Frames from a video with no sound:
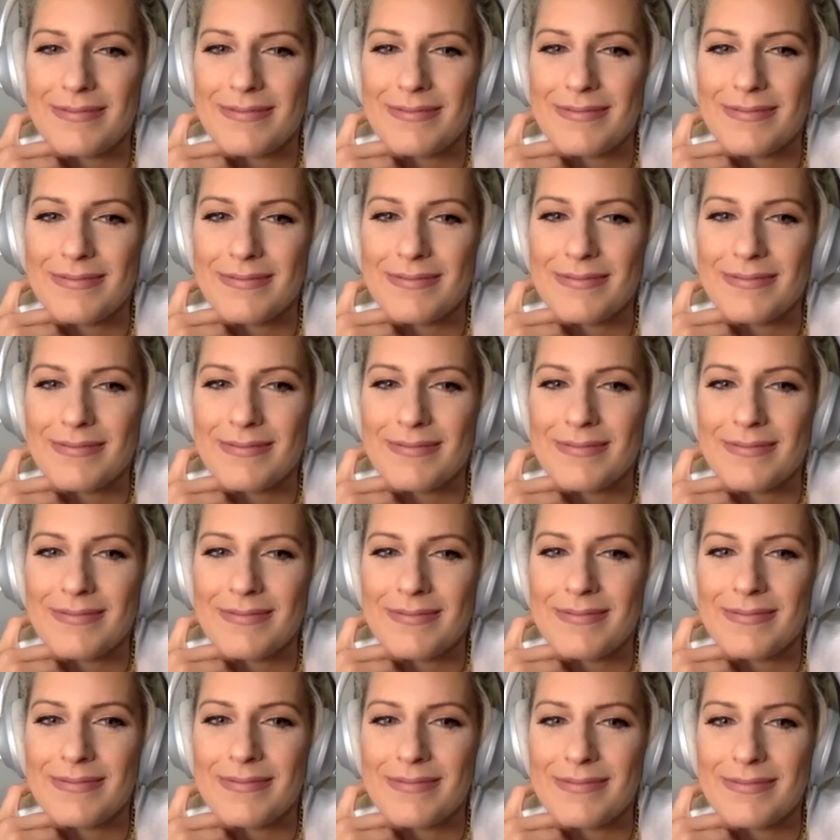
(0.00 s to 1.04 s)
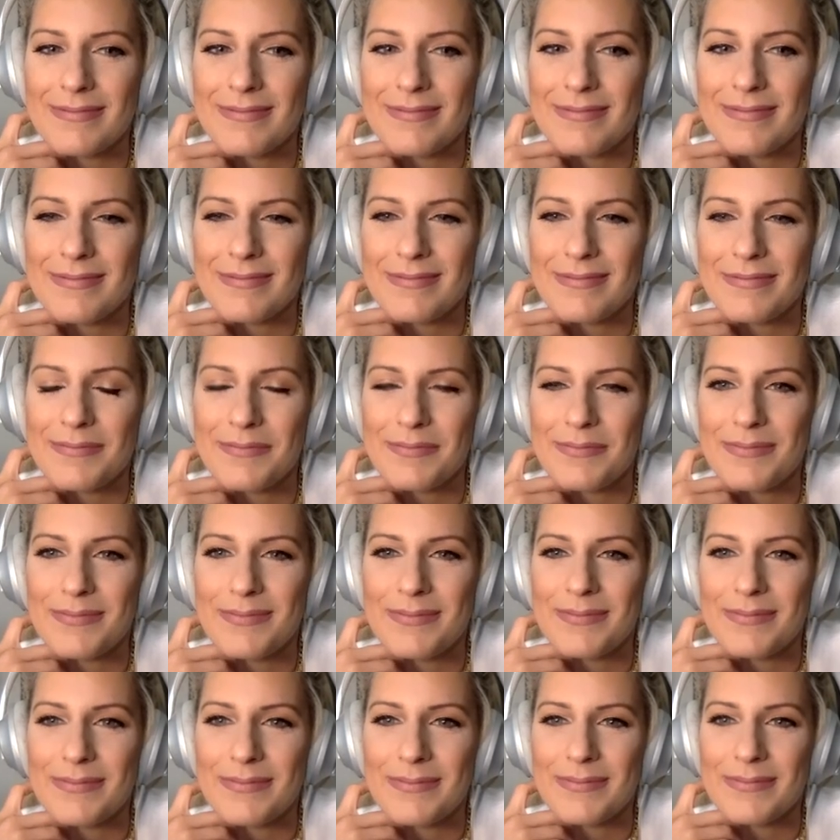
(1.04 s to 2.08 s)

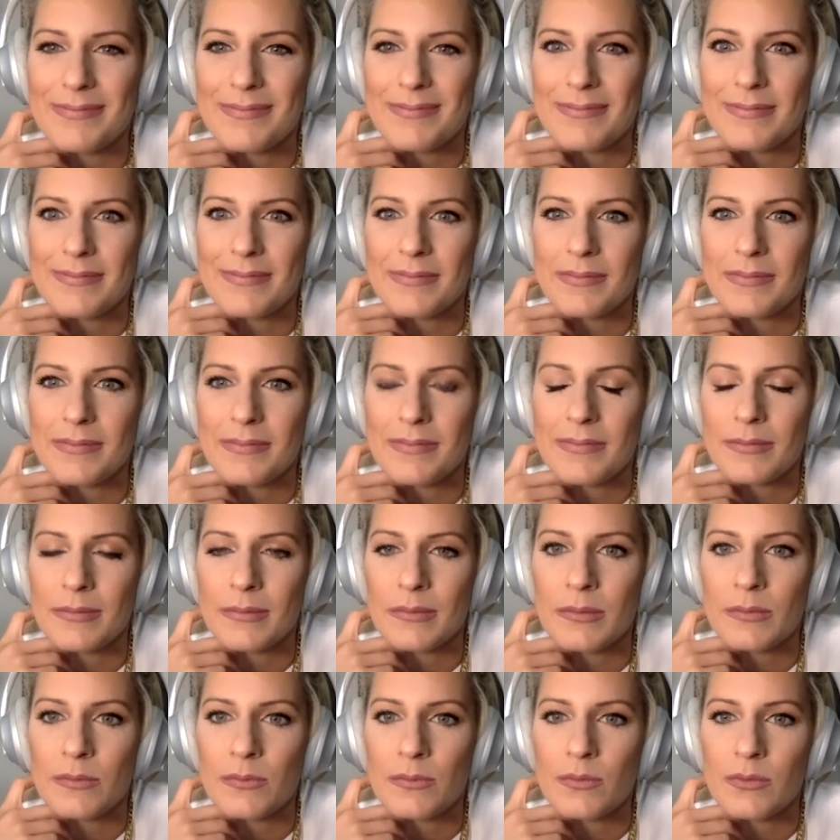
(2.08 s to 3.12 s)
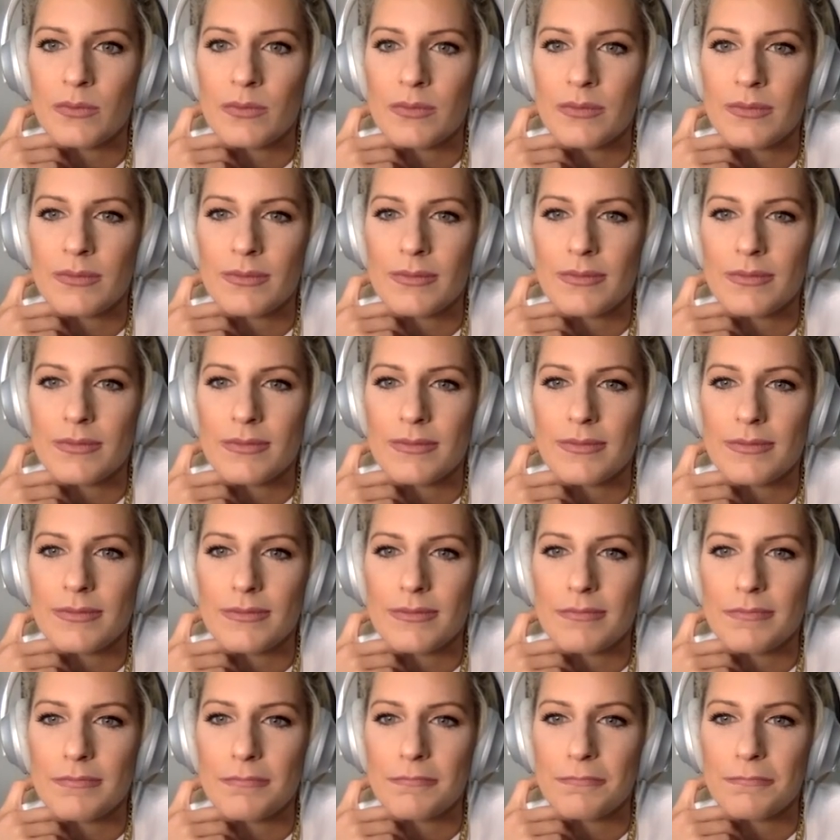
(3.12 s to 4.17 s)

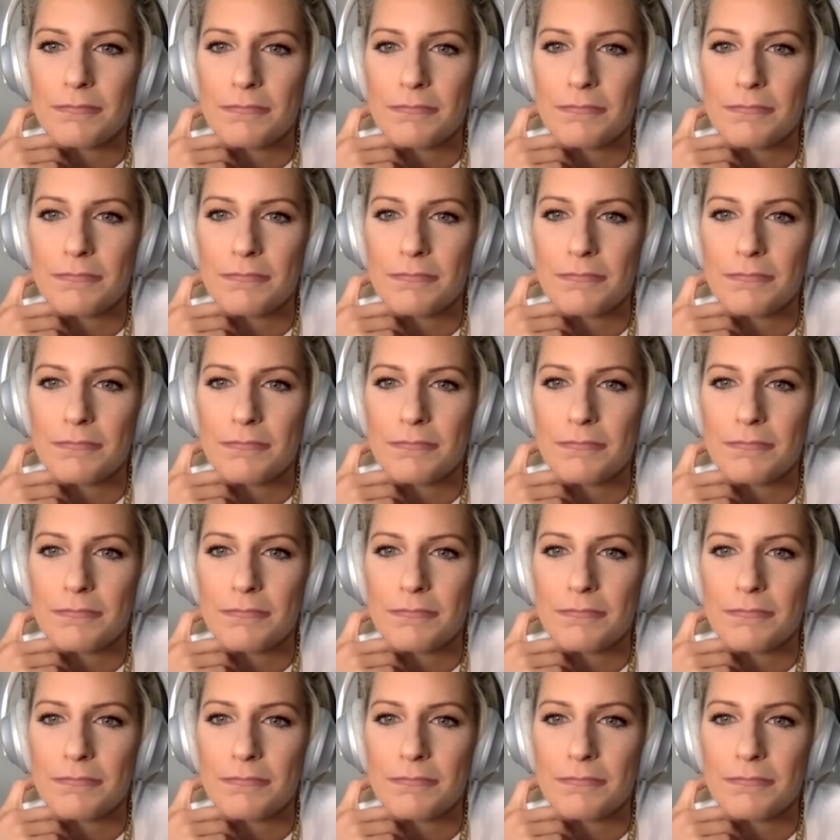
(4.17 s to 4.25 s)
This person isn't speaking.